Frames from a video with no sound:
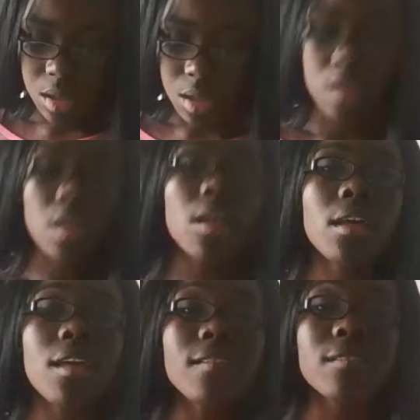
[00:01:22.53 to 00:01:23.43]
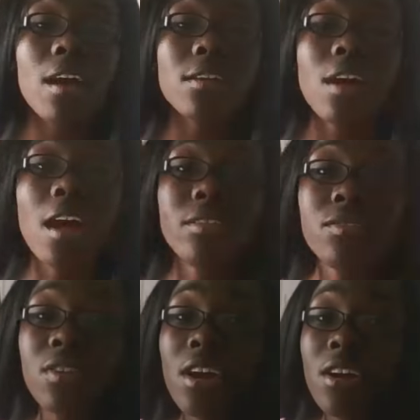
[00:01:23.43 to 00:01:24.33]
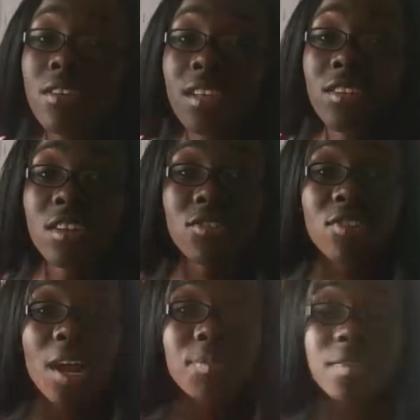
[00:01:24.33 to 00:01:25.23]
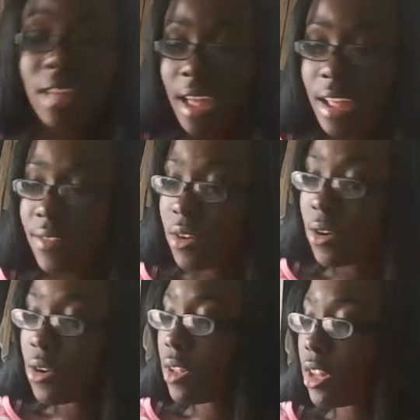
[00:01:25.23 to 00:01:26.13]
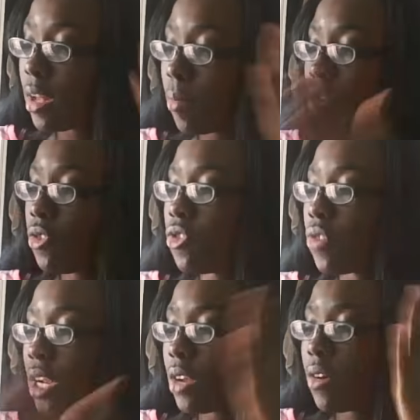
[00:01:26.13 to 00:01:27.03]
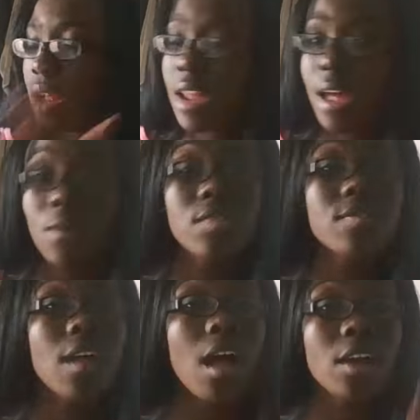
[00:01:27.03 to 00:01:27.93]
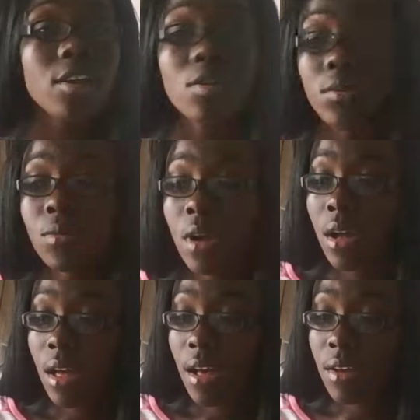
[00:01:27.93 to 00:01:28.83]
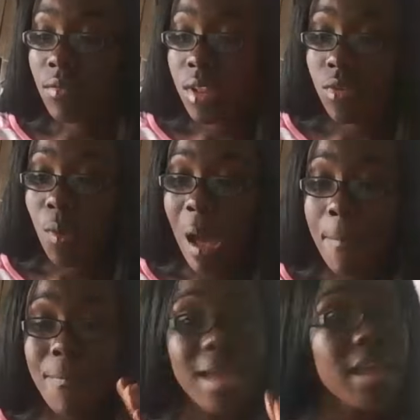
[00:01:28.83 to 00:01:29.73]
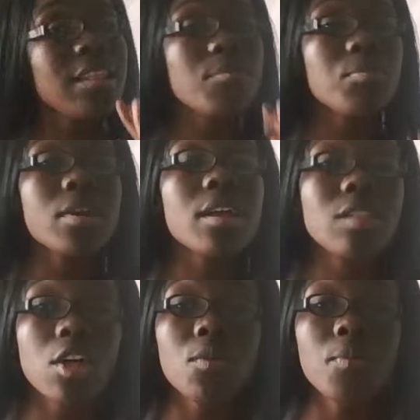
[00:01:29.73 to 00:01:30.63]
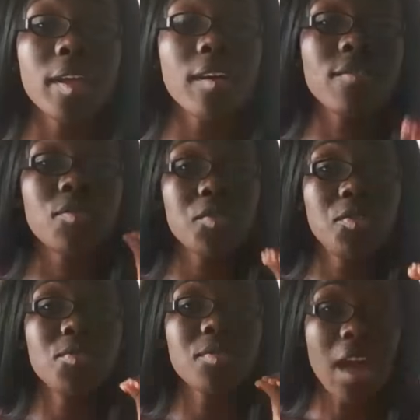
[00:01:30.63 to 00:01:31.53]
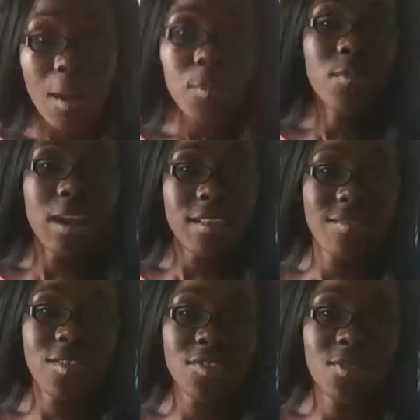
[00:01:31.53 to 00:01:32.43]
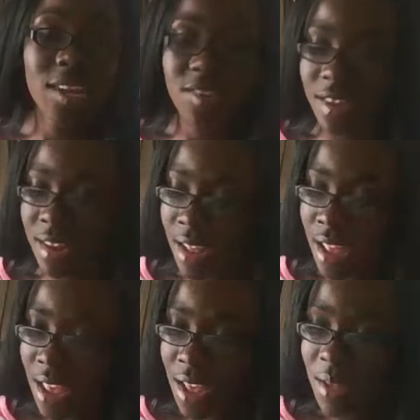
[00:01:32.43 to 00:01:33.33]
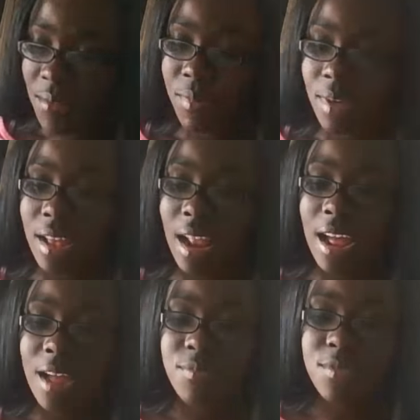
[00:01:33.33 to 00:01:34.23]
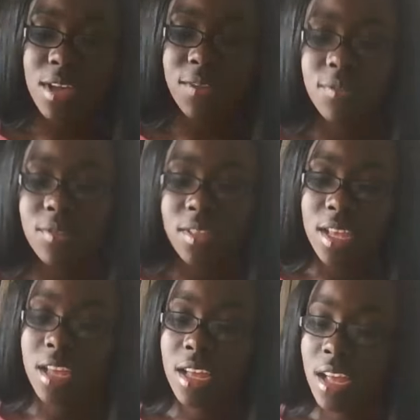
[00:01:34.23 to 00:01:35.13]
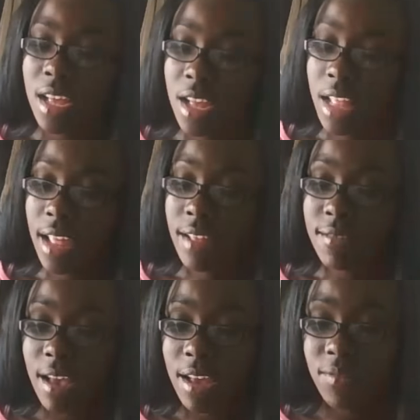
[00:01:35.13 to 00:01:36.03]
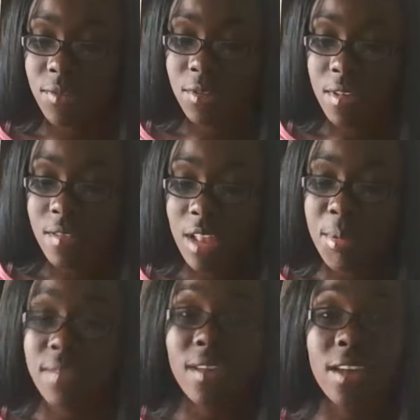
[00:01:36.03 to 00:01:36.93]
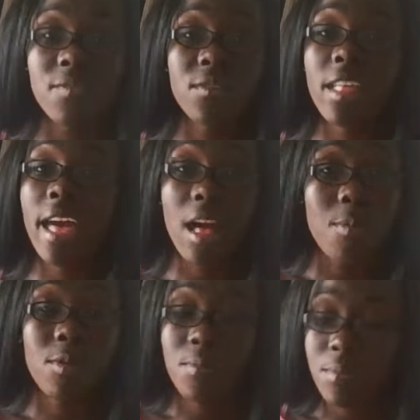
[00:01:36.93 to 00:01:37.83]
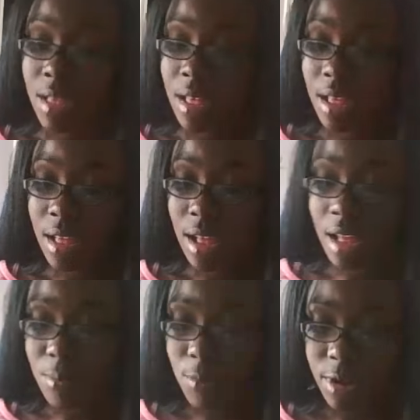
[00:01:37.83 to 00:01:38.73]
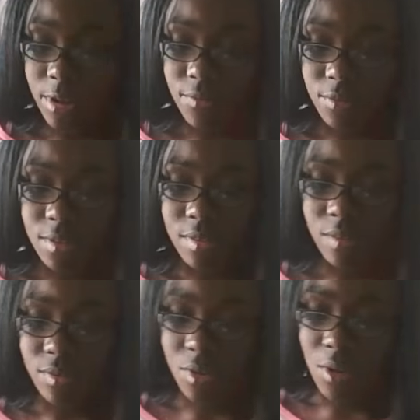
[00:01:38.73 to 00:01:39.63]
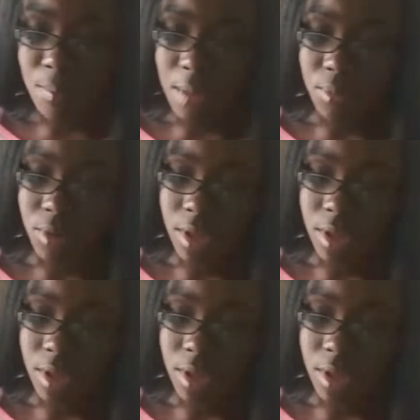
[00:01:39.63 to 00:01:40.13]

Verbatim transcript: It's called All the Stars. It just dropped today. It's currently number two trending right now. The audio of it, so I may have to play it low because of YouTube's copyright situation, but I'm definitely excited for this, and I'm excited for the album. I'm ready for this. Let's go. I might play it low.